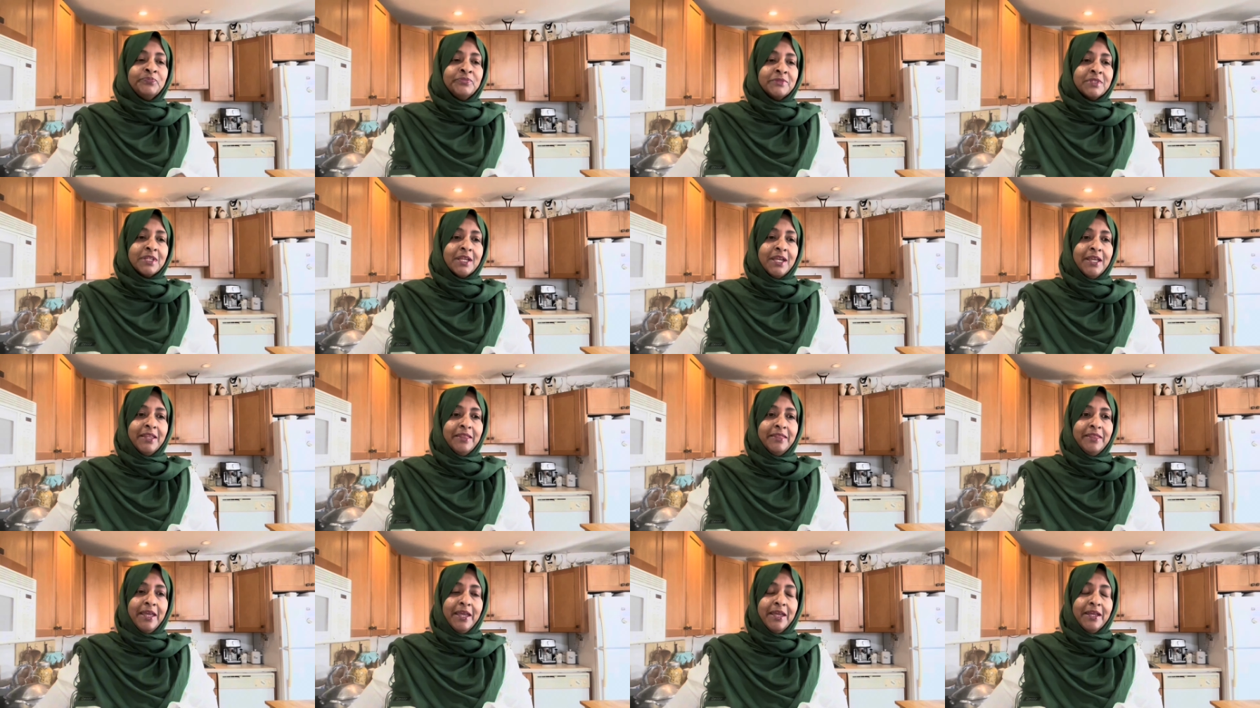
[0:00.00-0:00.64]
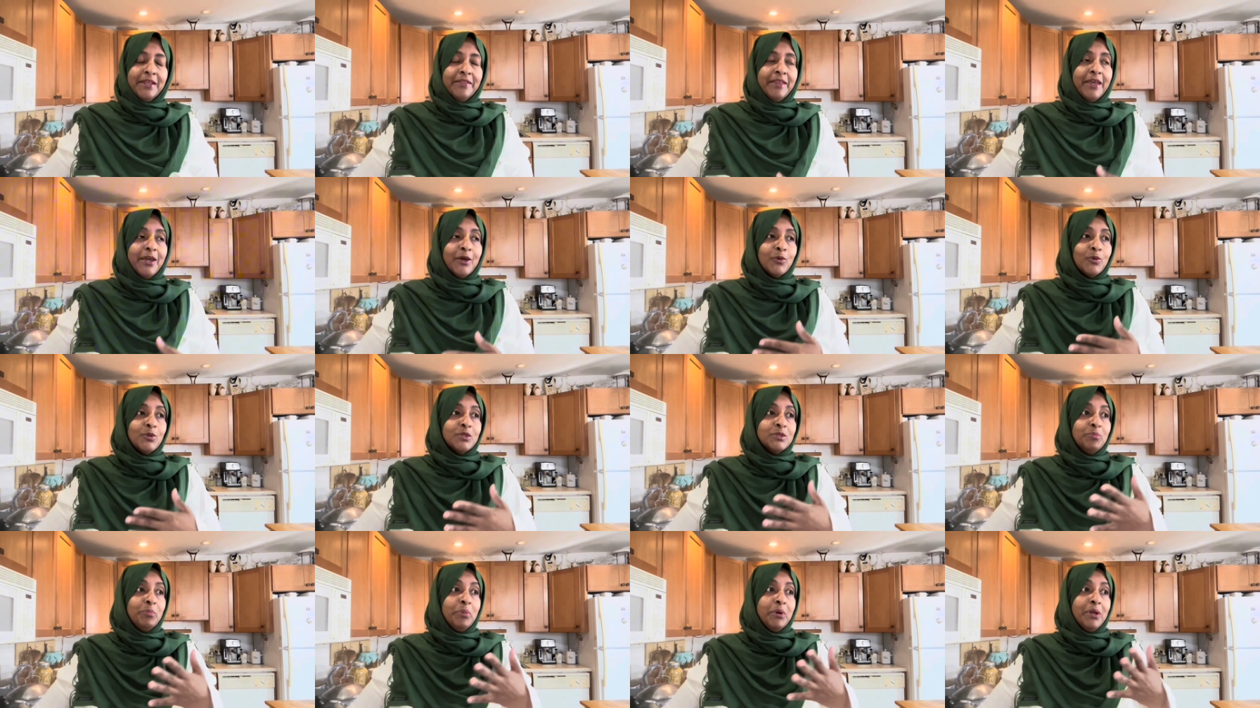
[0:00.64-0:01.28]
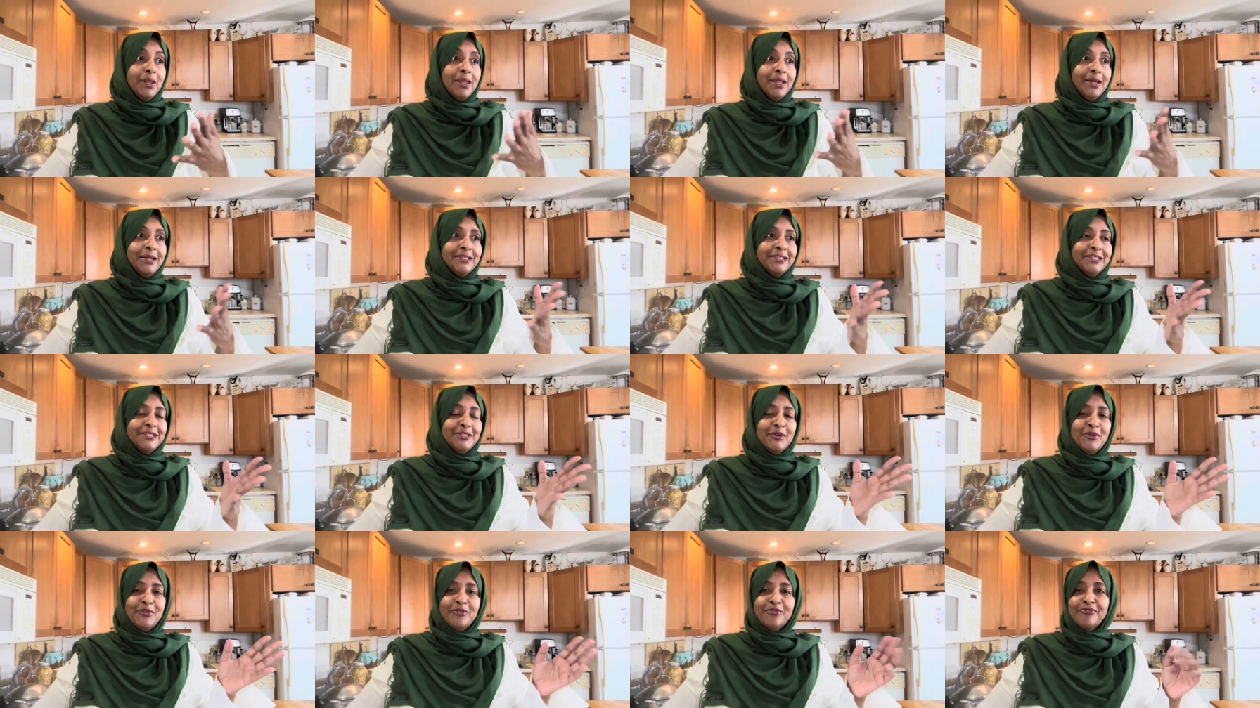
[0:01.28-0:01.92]
And then there was
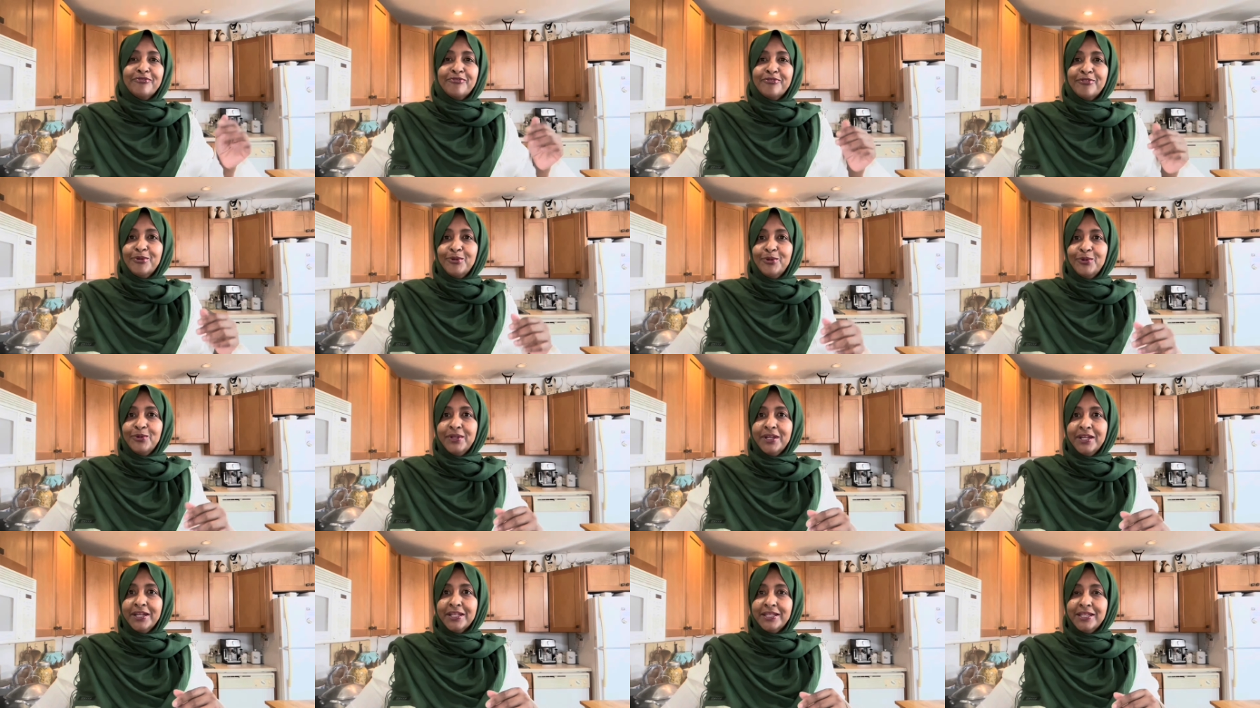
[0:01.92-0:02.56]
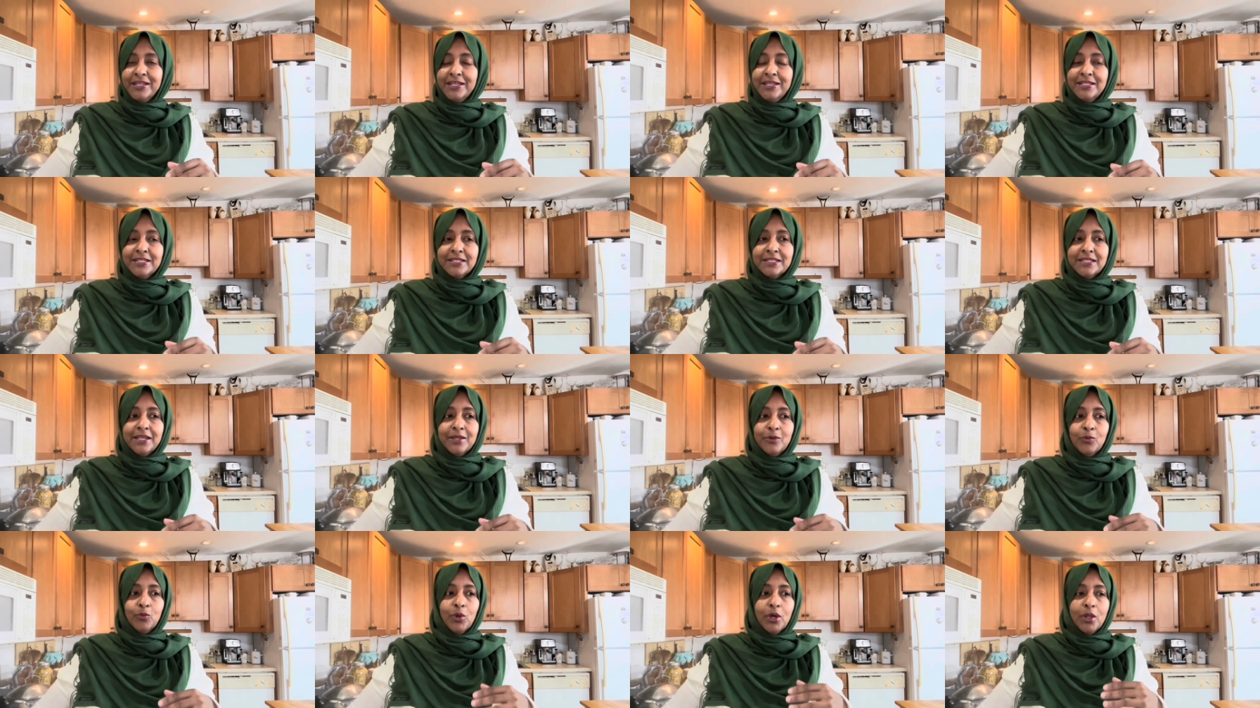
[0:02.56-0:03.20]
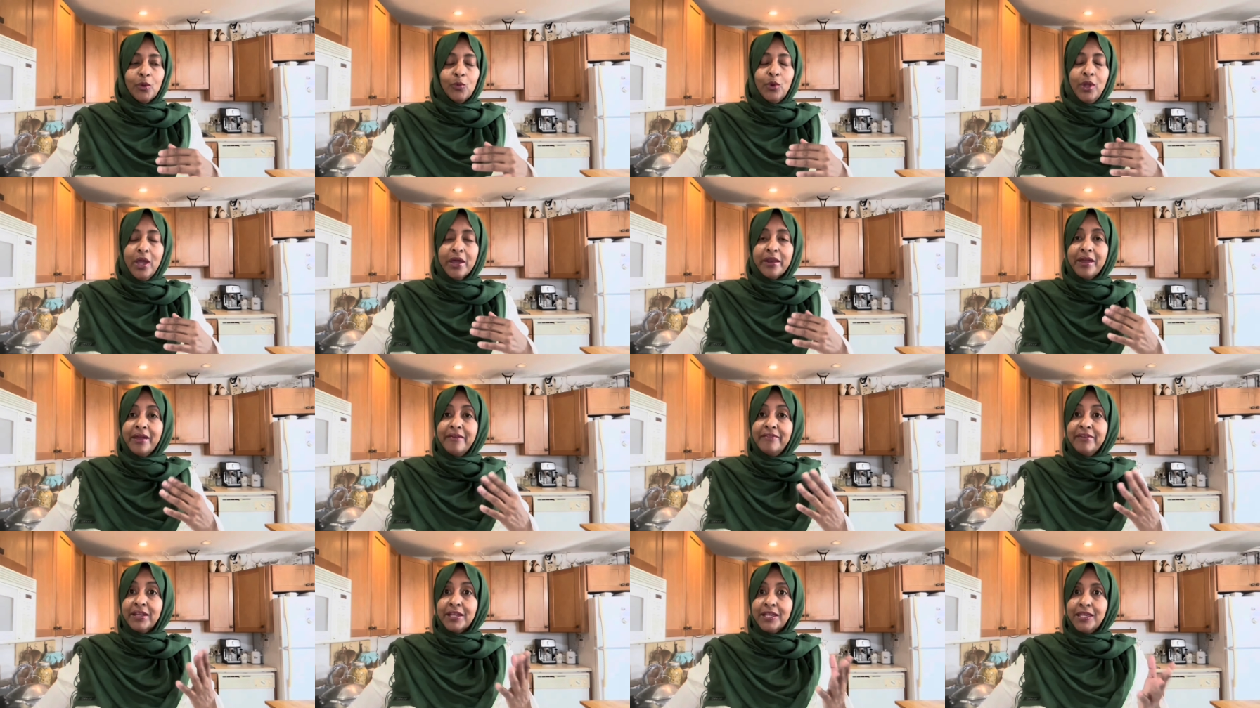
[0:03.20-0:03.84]
plenty of food. And he said, well, we are
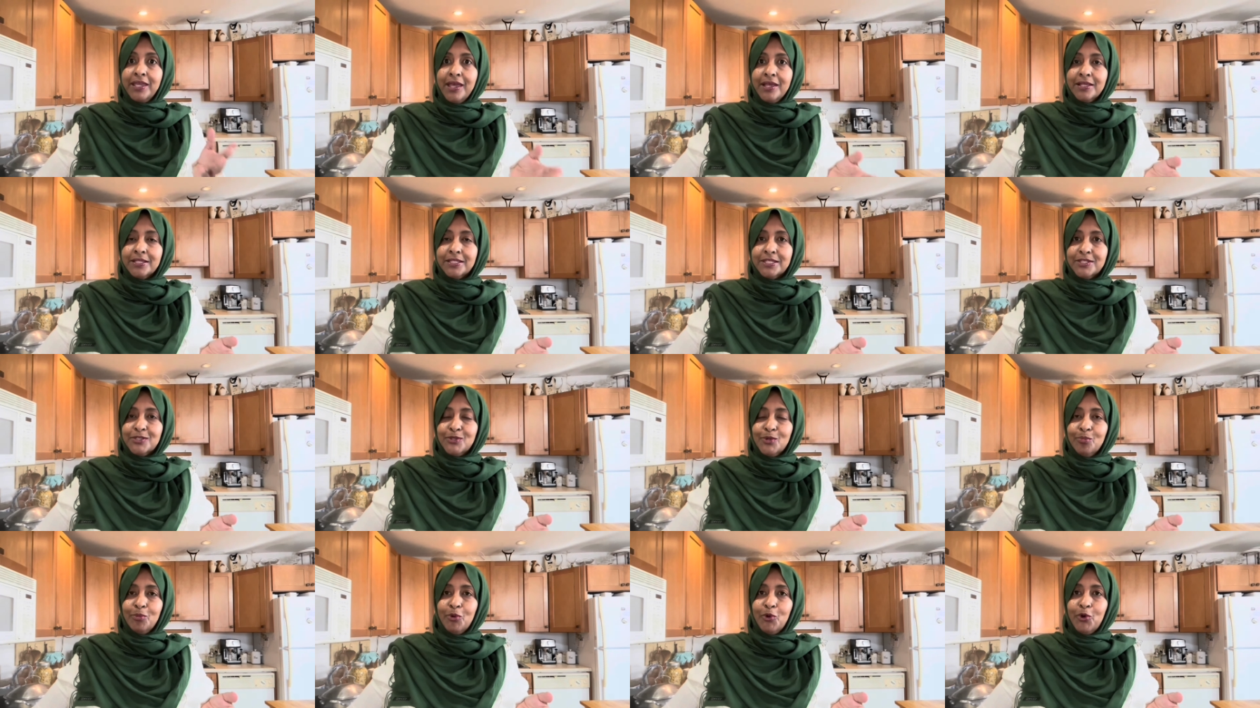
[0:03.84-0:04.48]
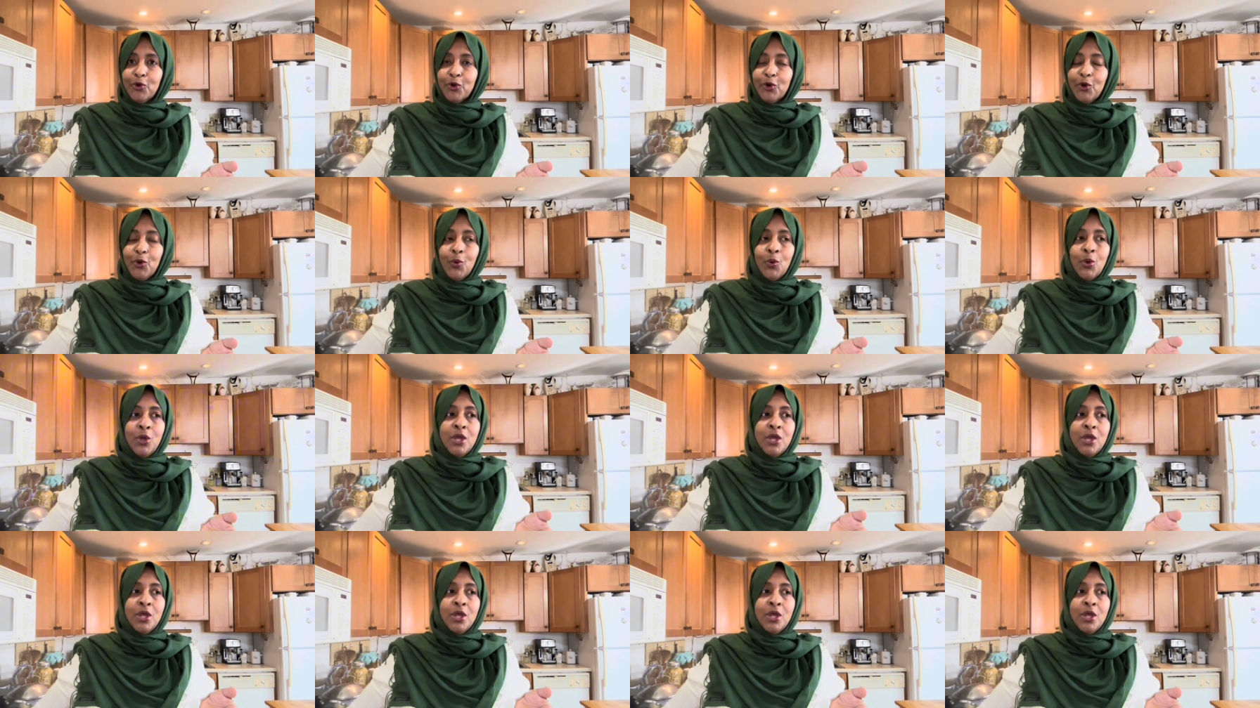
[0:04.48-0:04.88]
having a guest tomorrow.